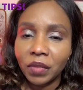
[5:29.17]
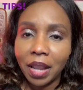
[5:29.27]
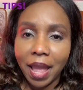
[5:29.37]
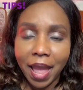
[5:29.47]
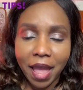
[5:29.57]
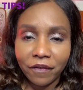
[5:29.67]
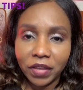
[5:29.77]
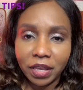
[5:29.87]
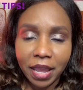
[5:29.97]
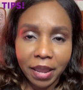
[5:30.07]

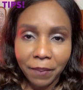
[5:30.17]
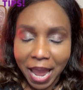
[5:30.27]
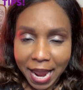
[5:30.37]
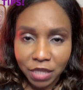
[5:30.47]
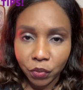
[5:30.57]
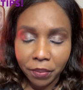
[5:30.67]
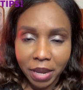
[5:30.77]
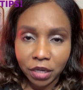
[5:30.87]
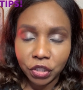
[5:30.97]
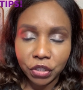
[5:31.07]
having a password
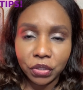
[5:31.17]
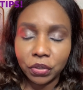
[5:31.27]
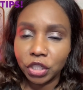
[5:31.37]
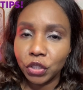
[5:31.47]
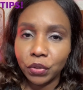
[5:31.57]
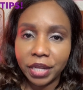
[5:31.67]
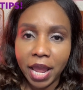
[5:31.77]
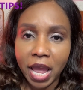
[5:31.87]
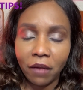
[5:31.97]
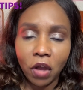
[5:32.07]
manager so that you can
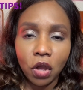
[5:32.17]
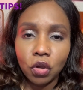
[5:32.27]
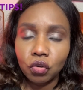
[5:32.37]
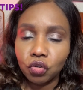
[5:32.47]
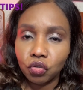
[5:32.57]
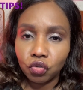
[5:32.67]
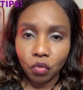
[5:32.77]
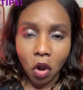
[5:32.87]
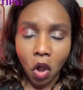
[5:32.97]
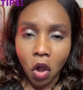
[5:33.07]
have
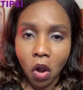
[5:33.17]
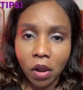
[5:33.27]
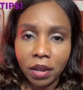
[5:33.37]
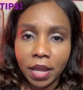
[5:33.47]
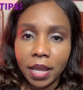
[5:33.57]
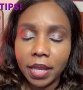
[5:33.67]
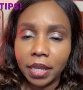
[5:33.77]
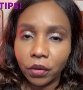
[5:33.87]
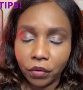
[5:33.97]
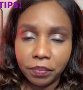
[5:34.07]
strong
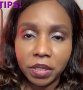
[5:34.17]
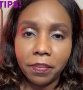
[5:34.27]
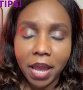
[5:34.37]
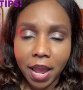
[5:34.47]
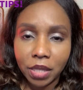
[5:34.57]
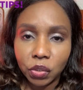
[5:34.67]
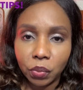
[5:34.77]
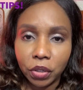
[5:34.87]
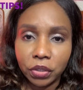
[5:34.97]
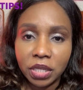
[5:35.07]
encrypted
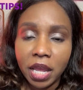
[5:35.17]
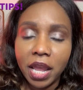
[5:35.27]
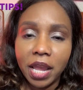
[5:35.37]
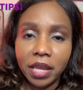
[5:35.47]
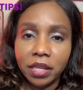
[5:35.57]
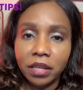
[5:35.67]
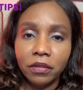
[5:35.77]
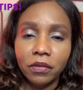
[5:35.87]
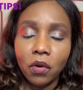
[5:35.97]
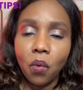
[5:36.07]
passwords, and then
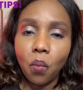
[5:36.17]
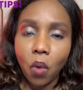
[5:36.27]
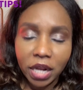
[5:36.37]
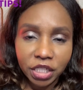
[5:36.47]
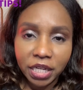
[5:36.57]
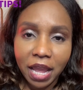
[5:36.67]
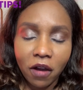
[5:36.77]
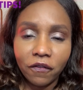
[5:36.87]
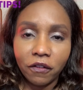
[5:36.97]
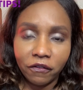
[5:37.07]
watching out
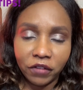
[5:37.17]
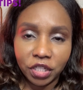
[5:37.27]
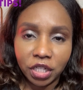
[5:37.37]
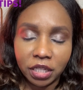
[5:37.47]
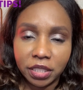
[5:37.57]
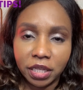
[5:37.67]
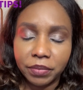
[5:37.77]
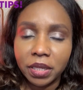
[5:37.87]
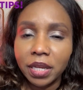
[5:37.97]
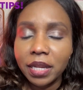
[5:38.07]
for phishing attempts.
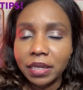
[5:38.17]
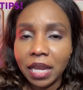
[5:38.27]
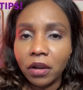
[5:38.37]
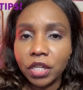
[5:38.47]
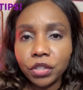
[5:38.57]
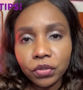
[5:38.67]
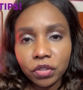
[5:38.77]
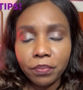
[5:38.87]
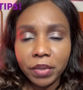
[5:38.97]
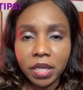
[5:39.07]
Now, it used to
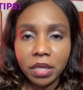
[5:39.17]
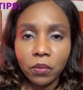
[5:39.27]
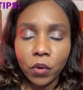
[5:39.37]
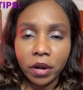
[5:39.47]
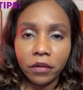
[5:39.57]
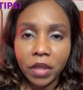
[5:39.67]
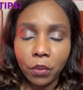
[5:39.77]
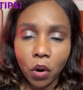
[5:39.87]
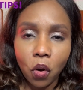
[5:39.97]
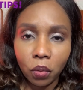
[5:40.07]
be where they were
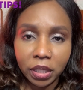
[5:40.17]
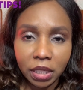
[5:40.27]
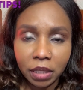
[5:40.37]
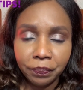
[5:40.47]
only